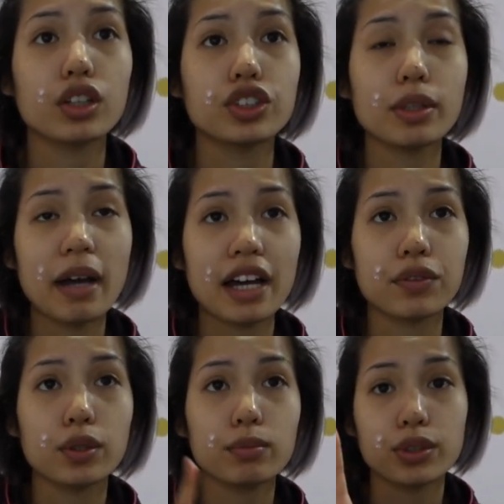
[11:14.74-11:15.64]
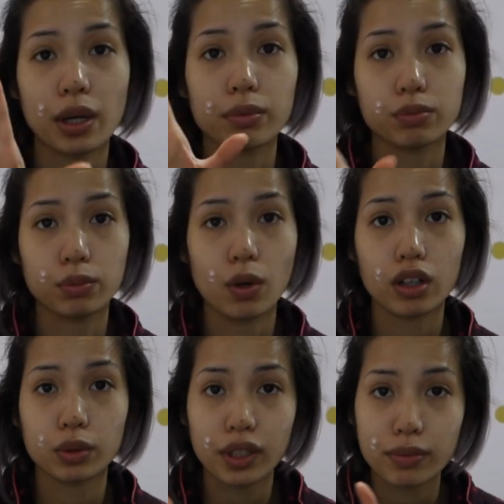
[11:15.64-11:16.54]
to the bathroom, so I walked
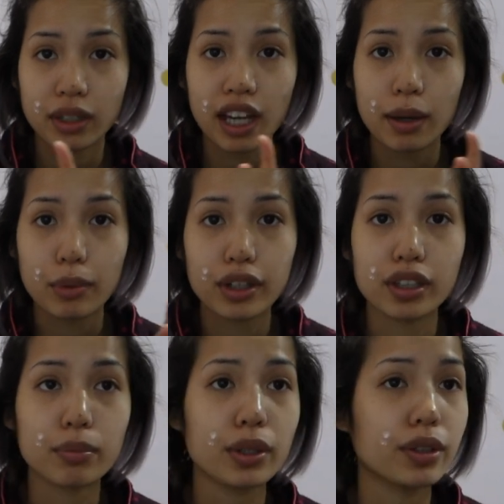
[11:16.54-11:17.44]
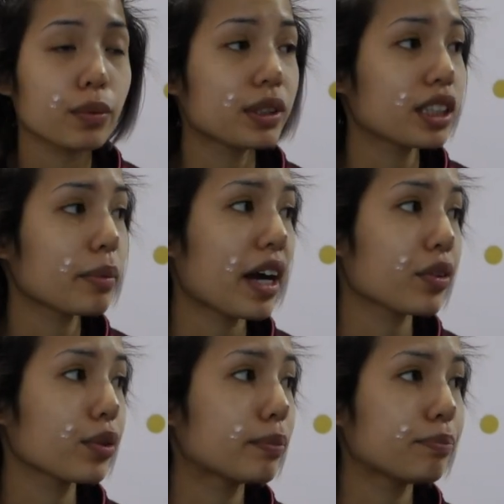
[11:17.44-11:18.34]
away from the camera and the computer, went to the
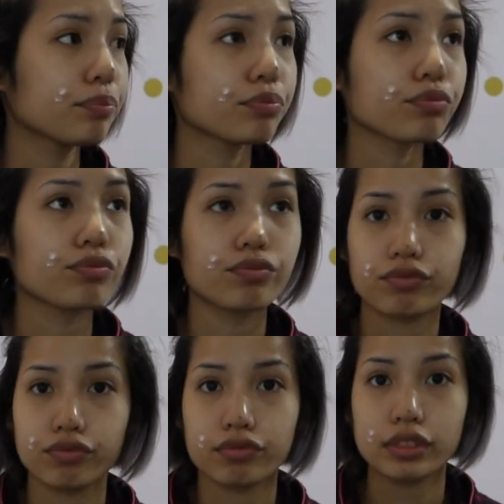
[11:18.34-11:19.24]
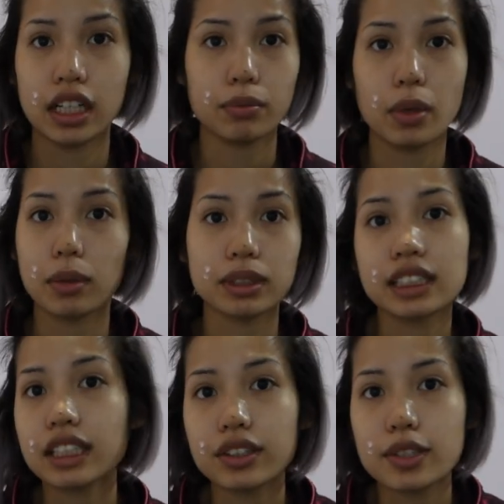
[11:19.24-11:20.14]
bathroom. Mom's
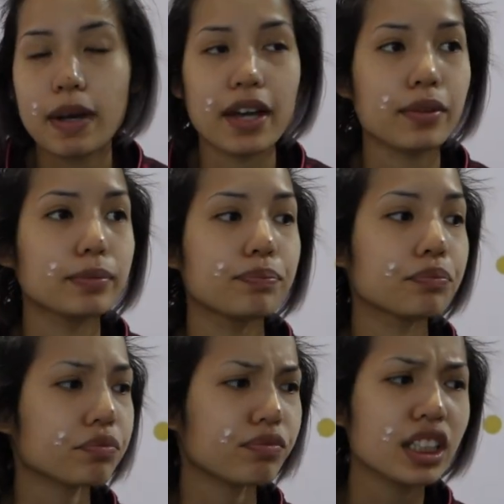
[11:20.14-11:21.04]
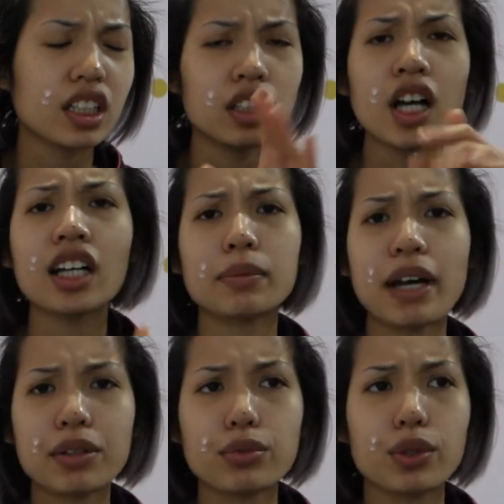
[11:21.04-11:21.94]
need to use the bathroom. Lock the
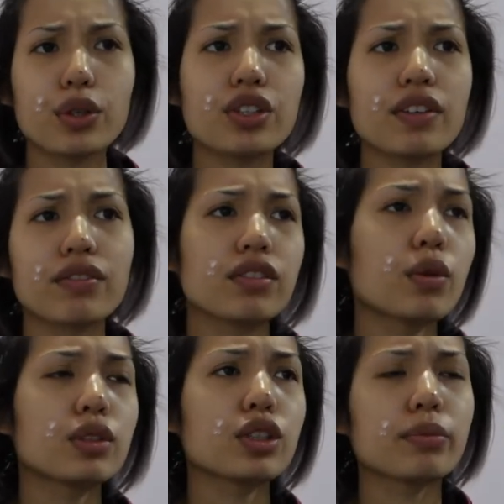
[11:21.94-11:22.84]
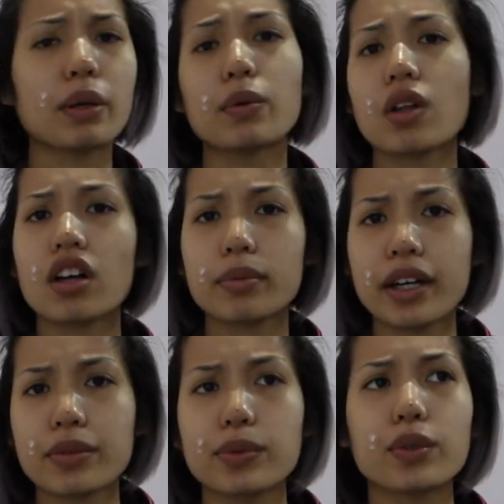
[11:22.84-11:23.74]
bathroom door. Usually if no one's home, I won't lock the
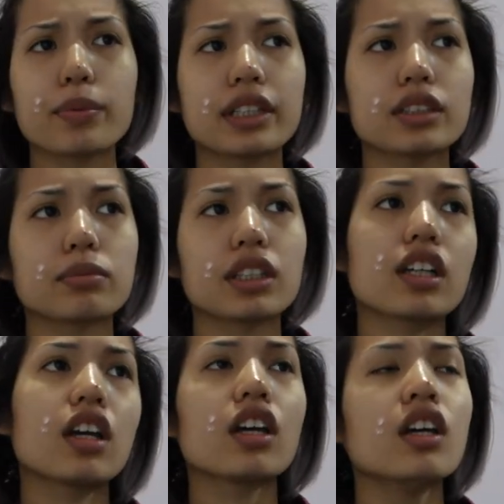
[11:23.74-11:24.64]
bathroom door because I'm like, eh,